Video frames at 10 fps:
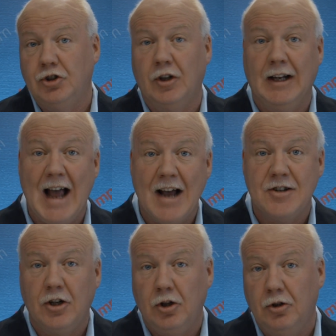or glass
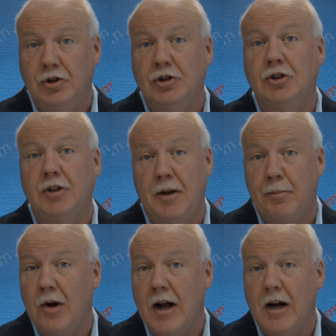inclusions in the
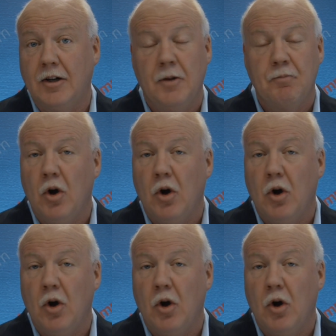product,